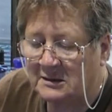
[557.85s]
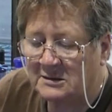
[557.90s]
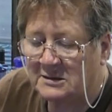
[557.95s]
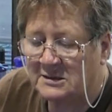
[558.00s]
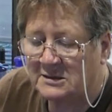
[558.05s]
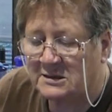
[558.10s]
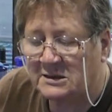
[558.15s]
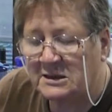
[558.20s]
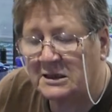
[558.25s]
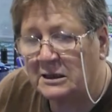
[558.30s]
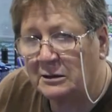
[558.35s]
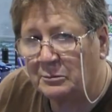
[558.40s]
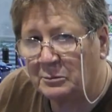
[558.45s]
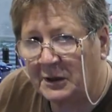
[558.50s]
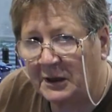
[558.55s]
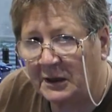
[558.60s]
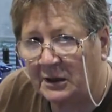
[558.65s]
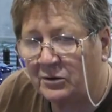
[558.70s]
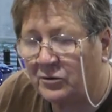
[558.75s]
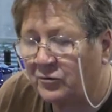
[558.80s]

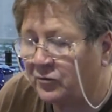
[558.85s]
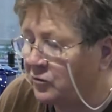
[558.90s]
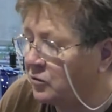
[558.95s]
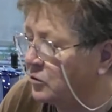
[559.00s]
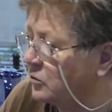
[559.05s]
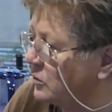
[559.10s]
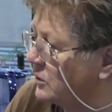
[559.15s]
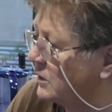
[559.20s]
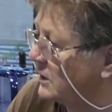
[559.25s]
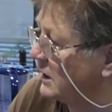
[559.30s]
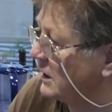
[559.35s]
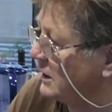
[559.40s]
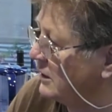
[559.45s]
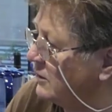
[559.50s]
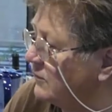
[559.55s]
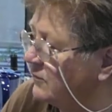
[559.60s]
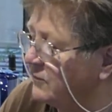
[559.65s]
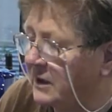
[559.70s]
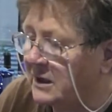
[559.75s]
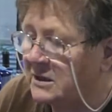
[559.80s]
steaming through the
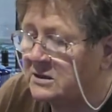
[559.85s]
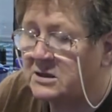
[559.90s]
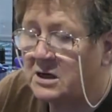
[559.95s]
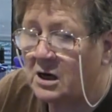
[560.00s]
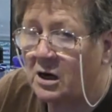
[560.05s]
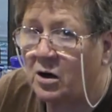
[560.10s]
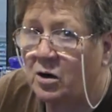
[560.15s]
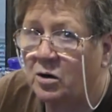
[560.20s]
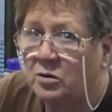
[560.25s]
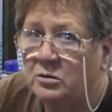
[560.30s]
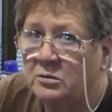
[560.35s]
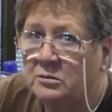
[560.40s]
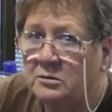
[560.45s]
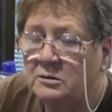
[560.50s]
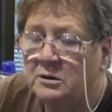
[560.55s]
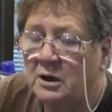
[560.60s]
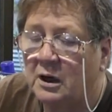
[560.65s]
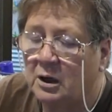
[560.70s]
vent hole,